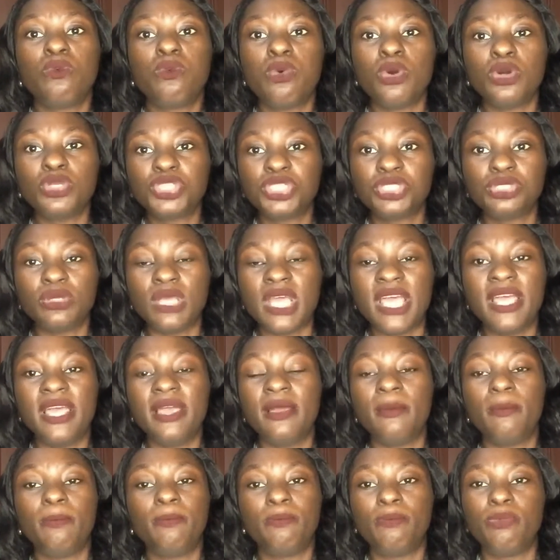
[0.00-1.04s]

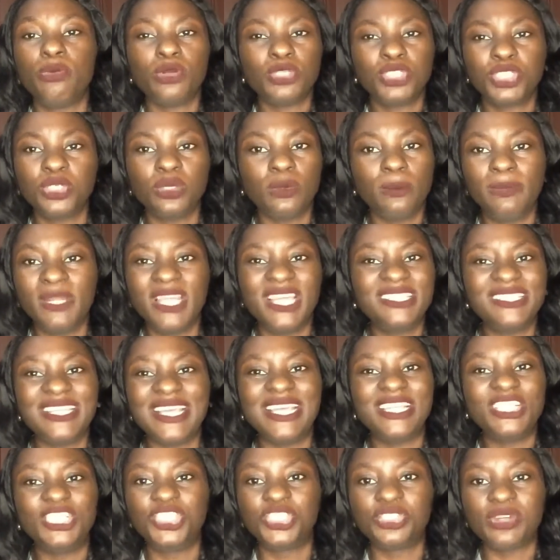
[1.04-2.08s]
brush your blend
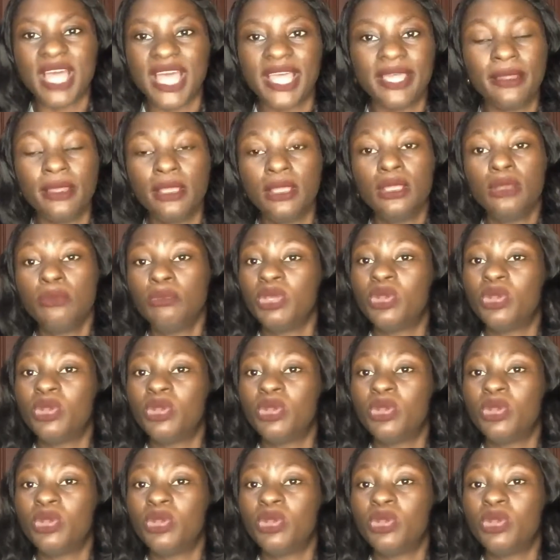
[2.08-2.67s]
hair dry,